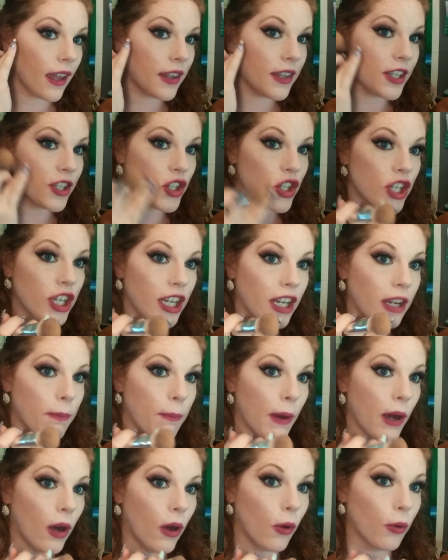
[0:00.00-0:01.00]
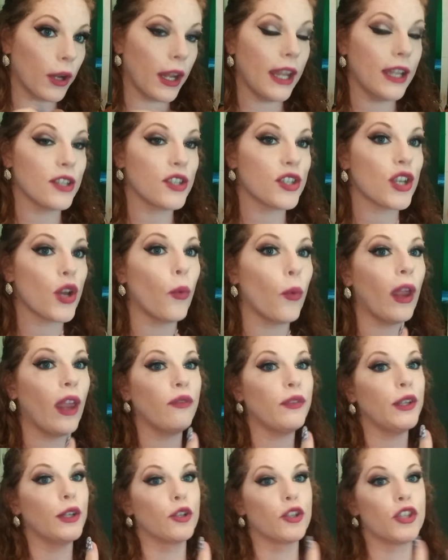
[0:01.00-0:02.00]
the cheekbone, and so
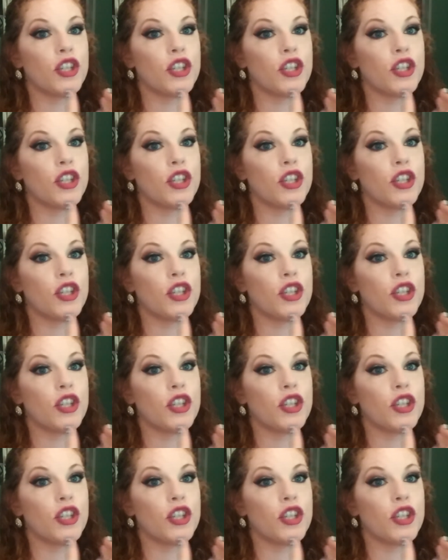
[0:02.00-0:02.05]
if your